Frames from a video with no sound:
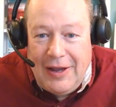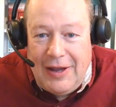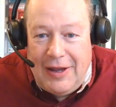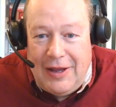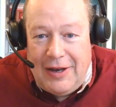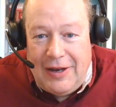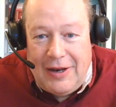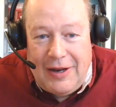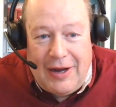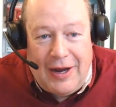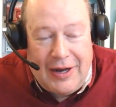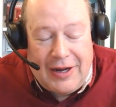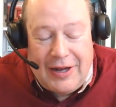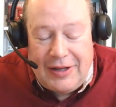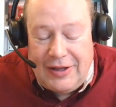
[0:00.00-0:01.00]
And
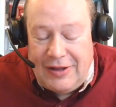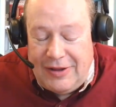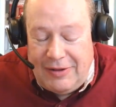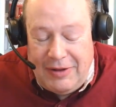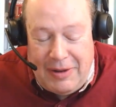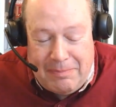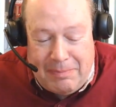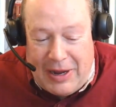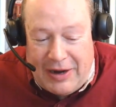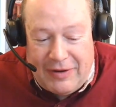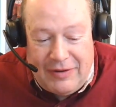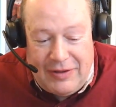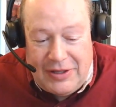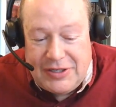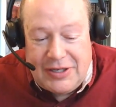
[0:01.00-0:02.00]
I got it back.
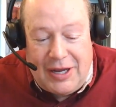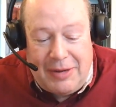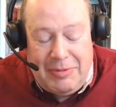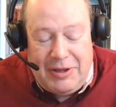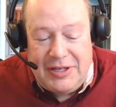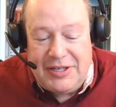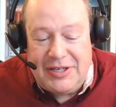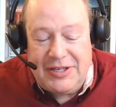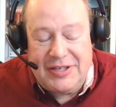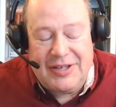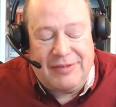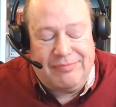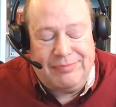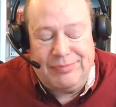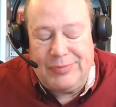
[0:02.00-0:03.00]
And this is
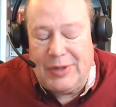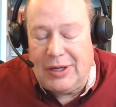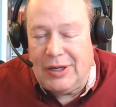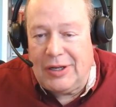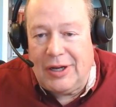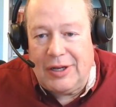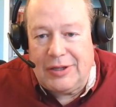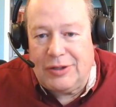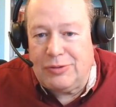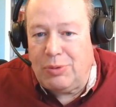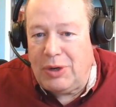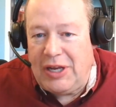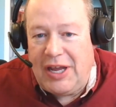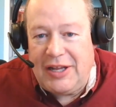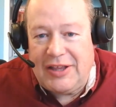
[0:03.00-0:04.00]
a
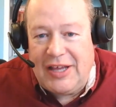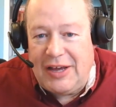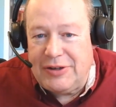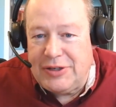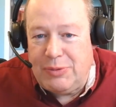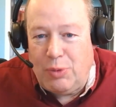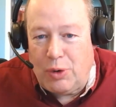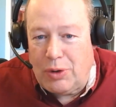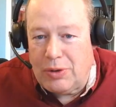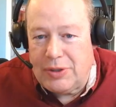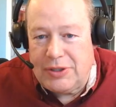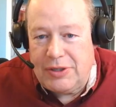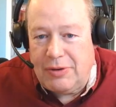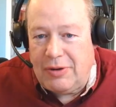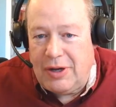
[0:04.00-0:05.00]
28,000
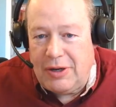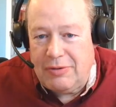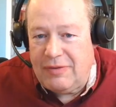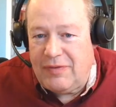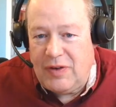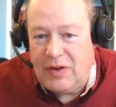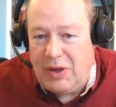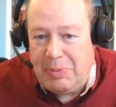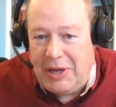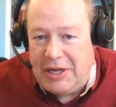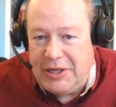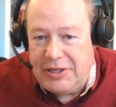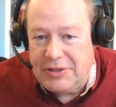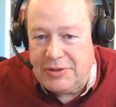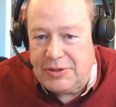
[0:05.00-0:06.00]
words, 150
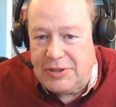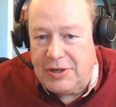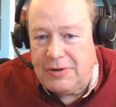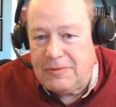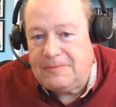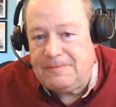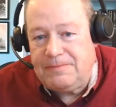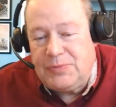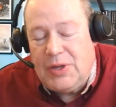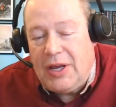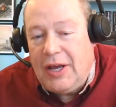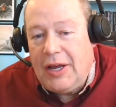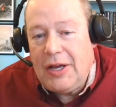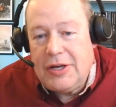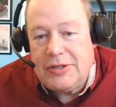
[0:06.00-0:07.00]
pages or so.
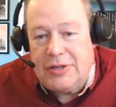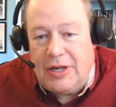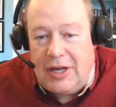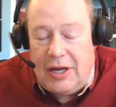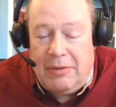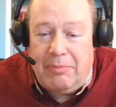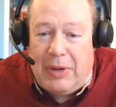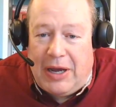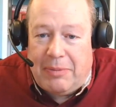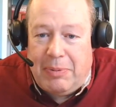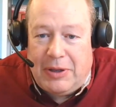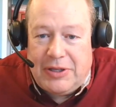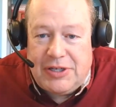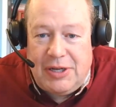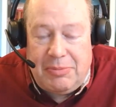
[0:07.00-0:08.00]
So I got them back
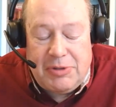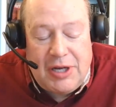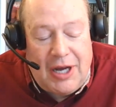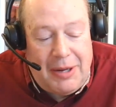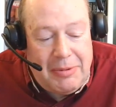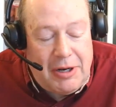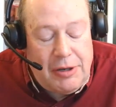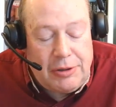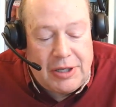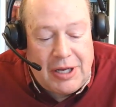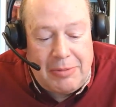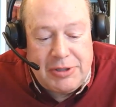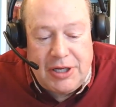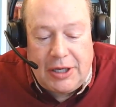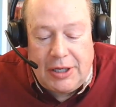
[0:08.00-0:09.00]
about the same time. And I looked down. I
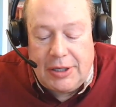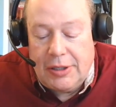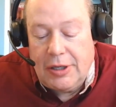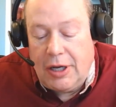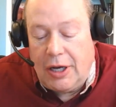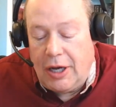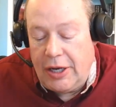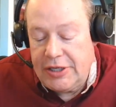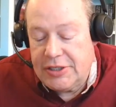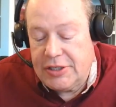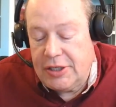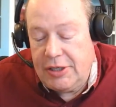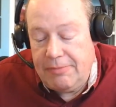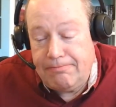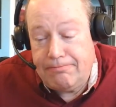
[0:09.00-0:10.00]
was like,
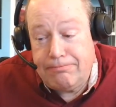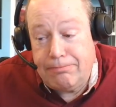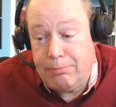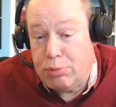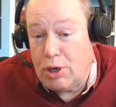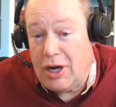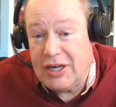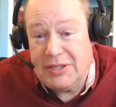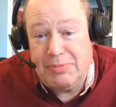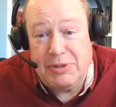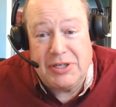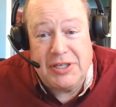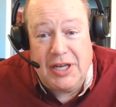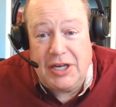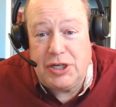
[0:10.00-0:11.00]
honestly, Proxima
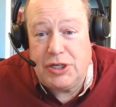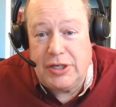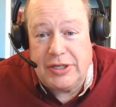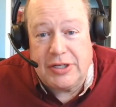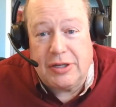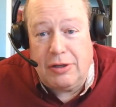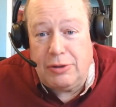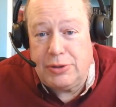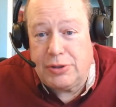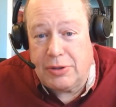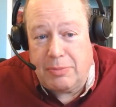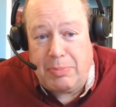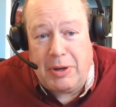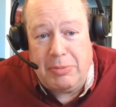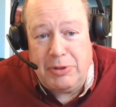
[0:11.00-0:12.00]
Station is closer to
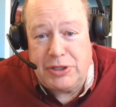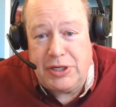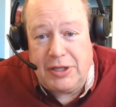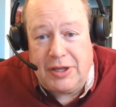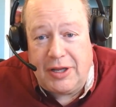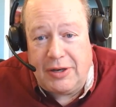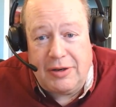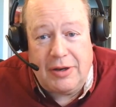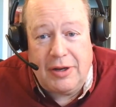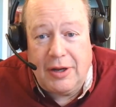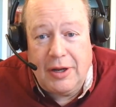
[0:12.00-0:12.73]
publishing than